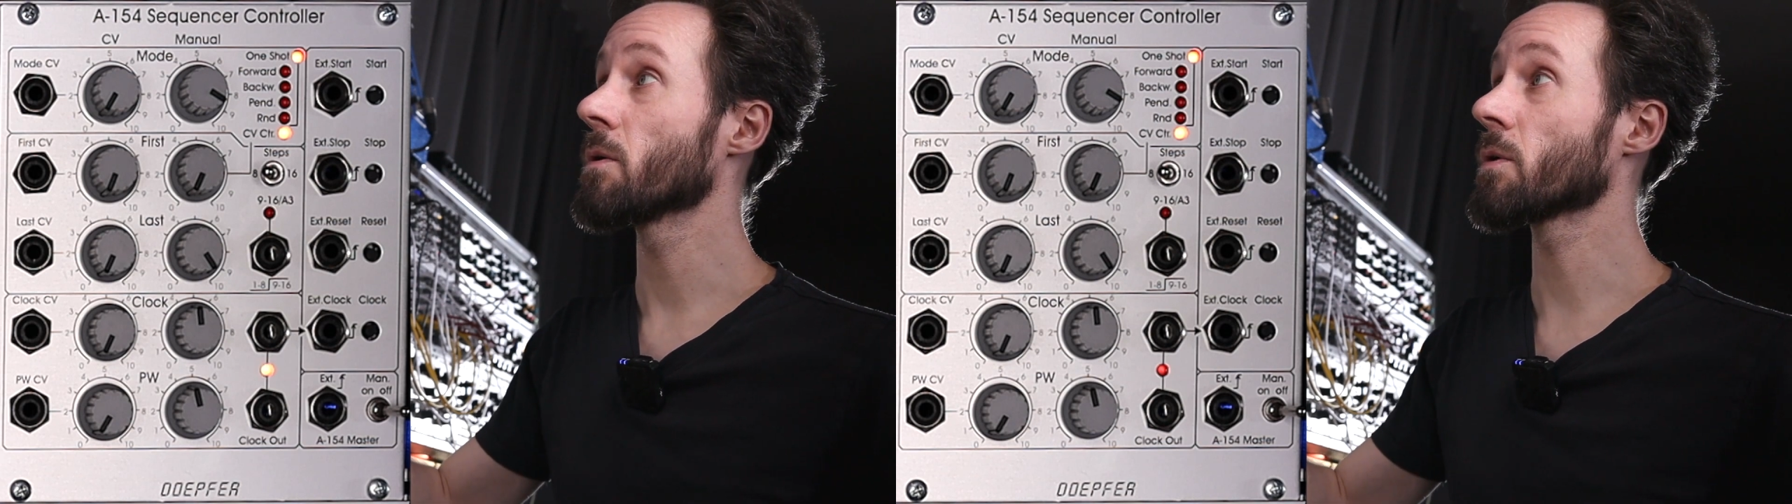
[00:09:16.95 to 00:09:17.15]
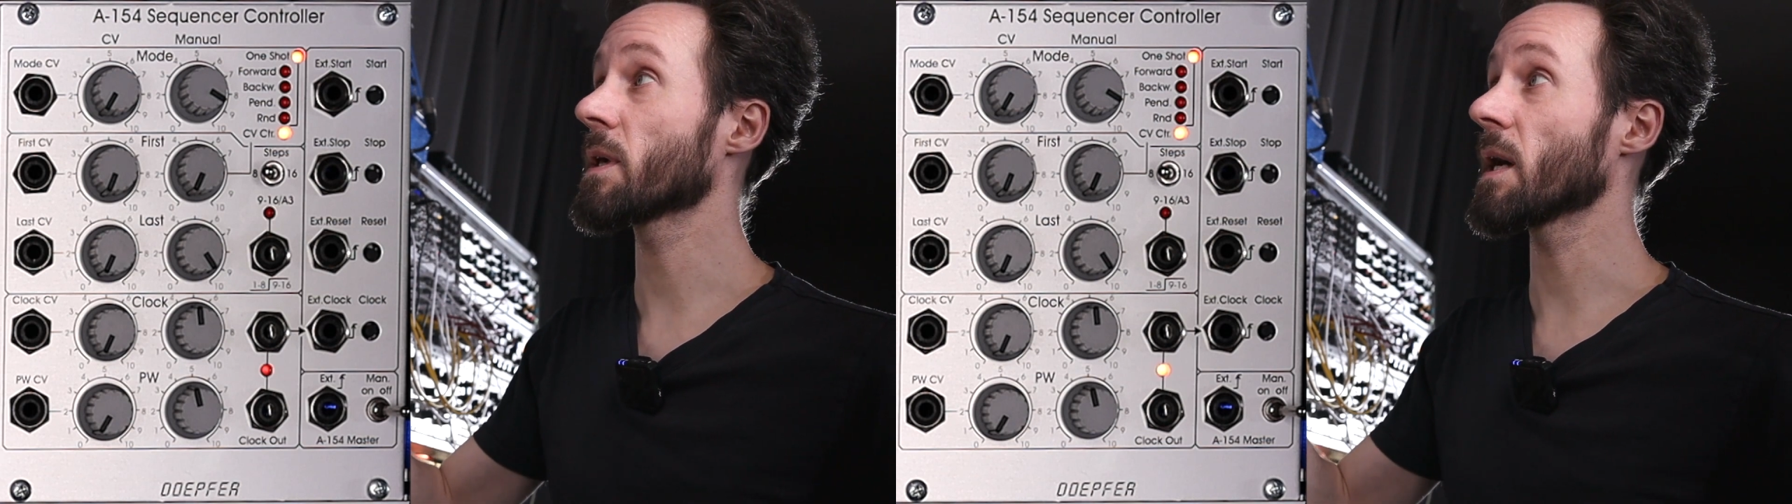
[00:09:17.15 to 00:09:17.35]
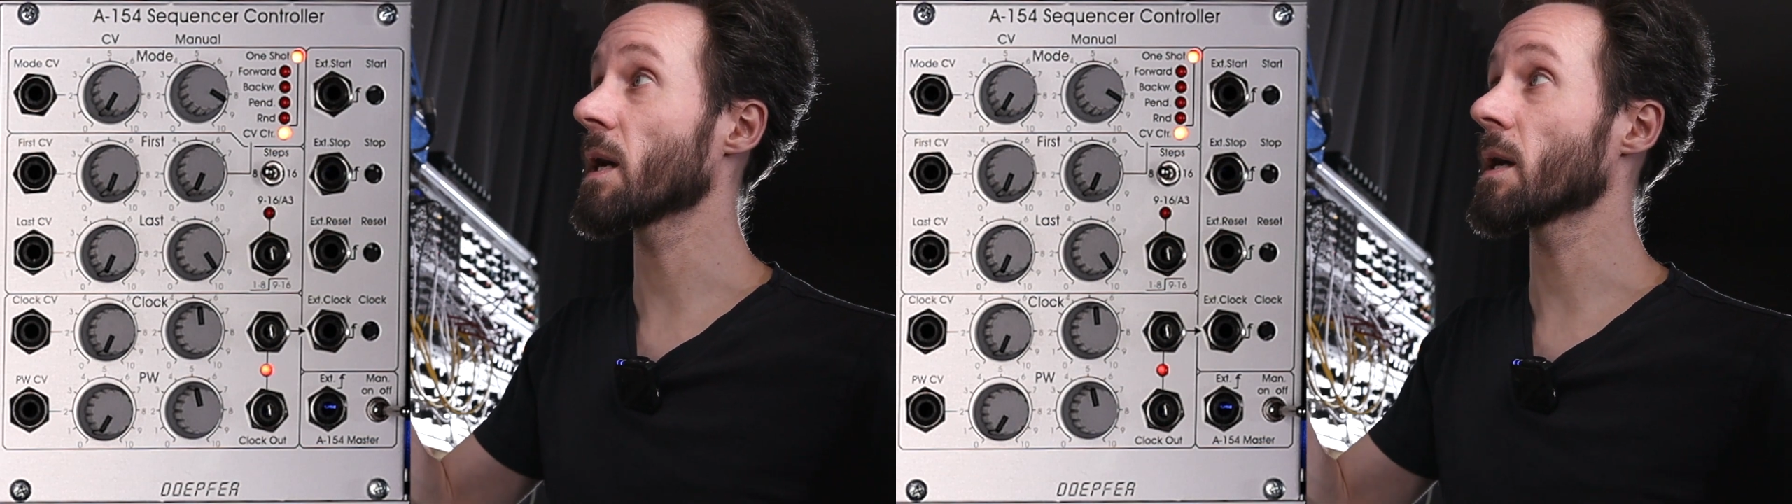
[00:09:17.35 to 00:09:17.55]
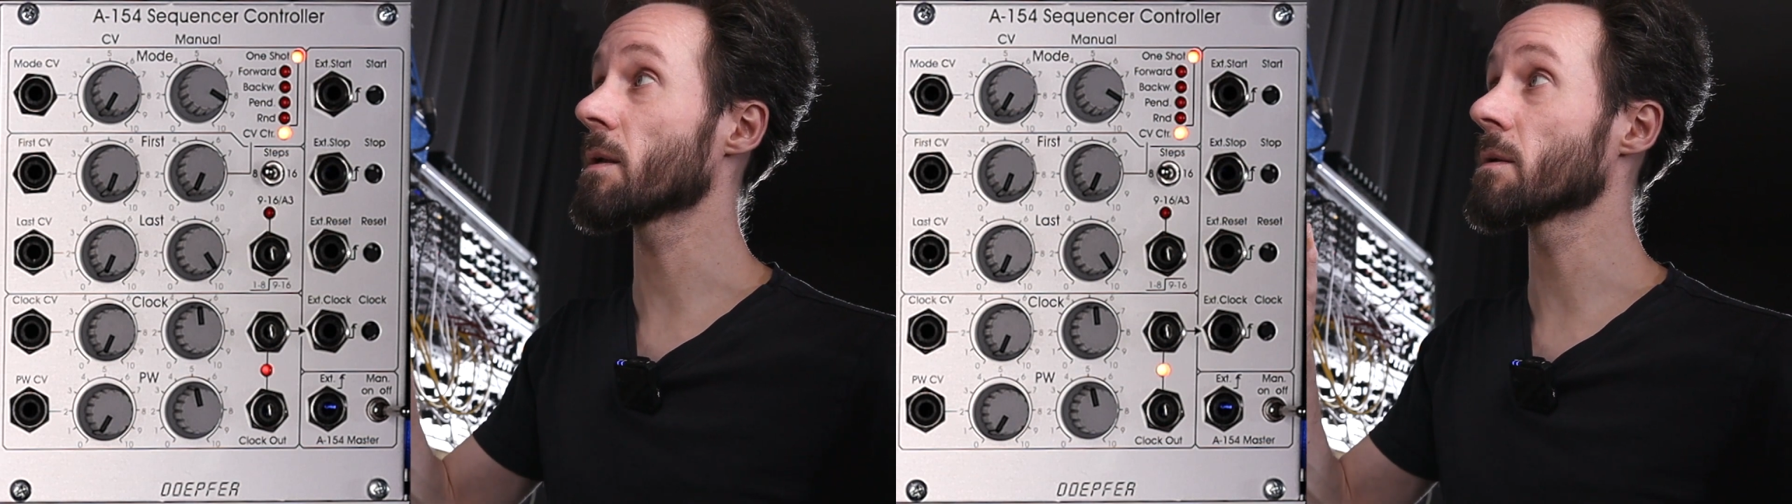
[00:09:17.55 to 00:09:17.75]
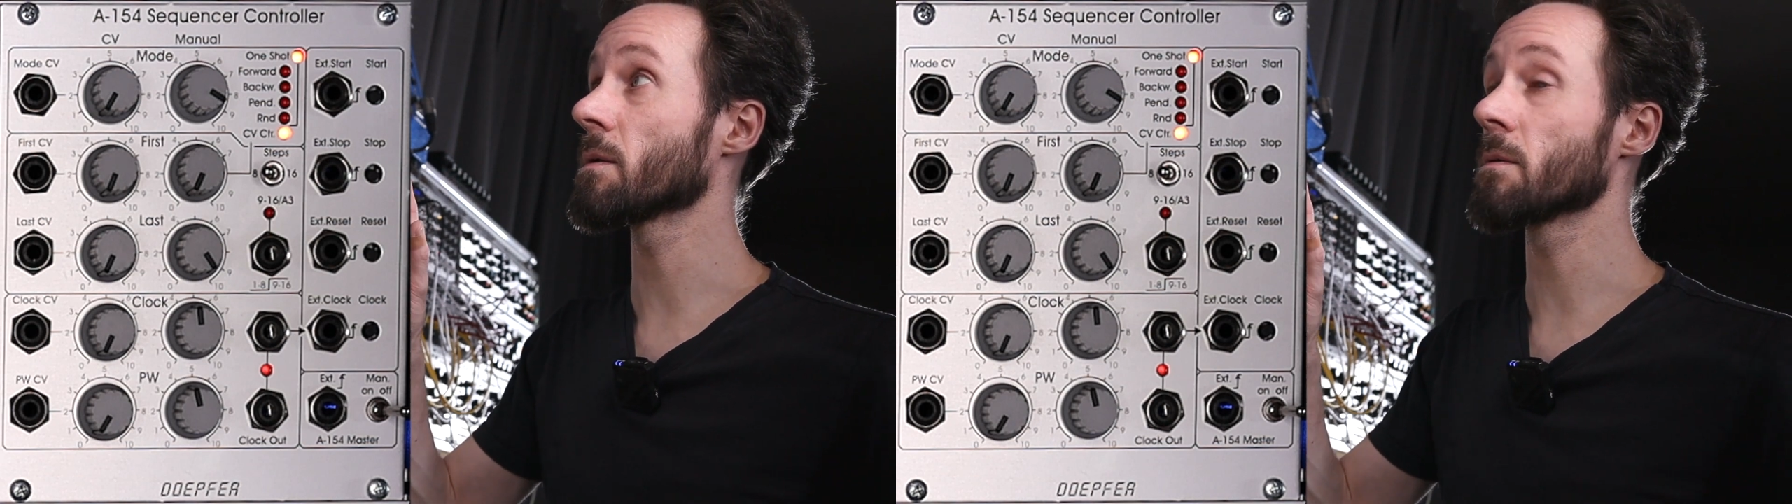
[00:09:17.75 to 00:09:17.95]
You
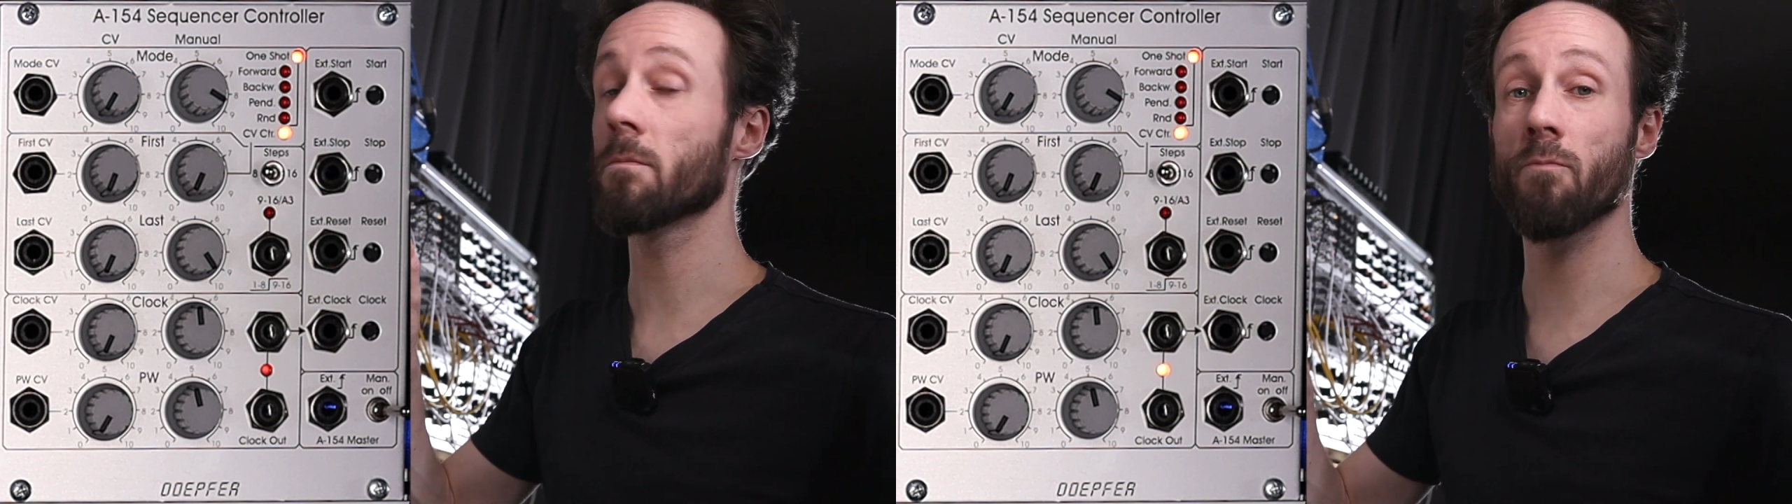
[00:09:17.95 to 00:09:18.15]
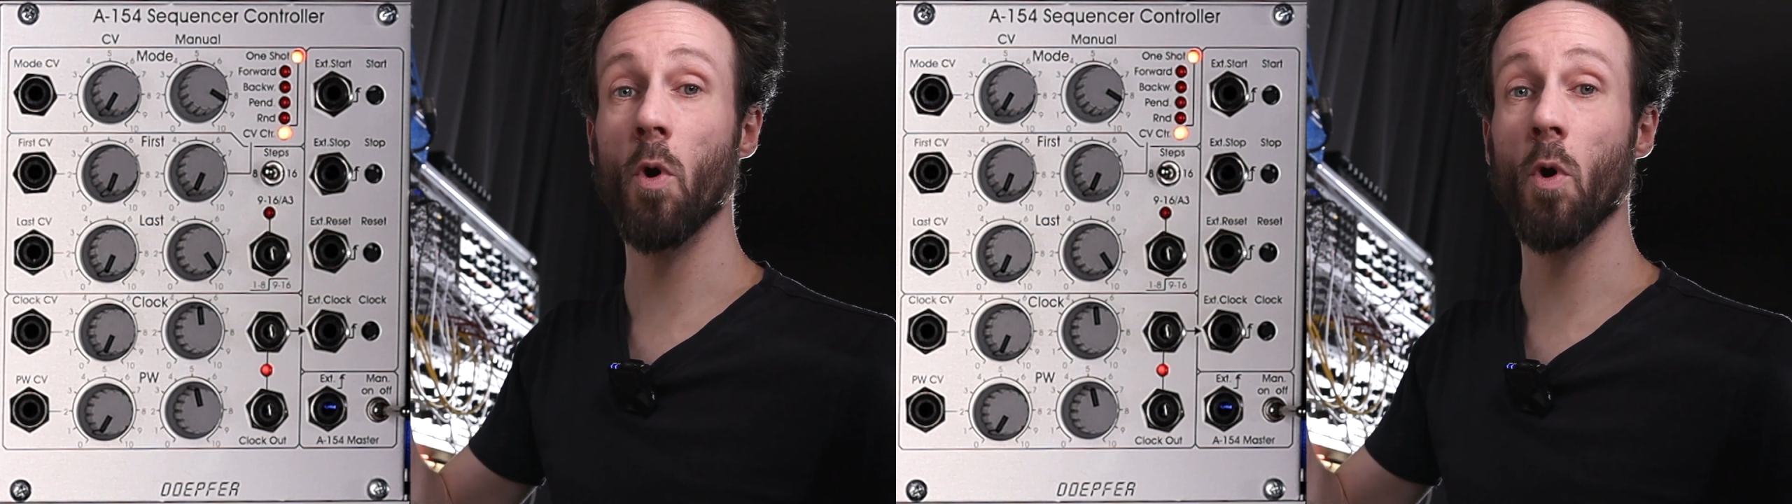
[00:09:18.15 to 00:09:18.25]
can